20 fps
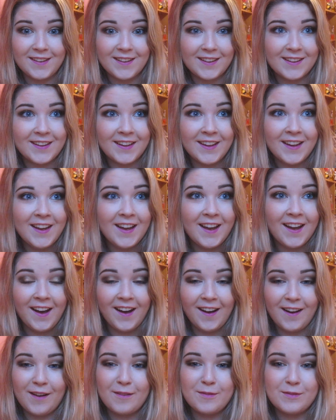Like
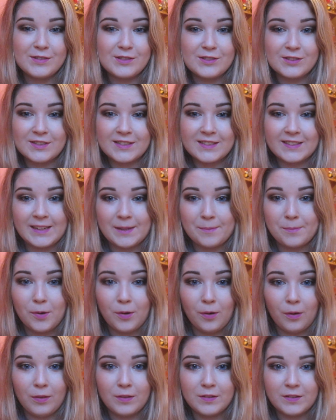I would just sleep
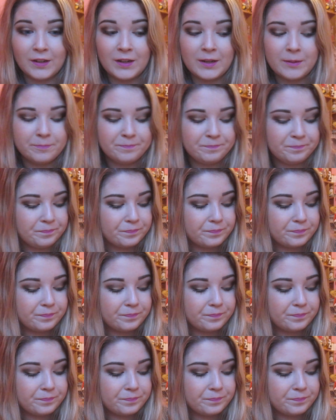all the time.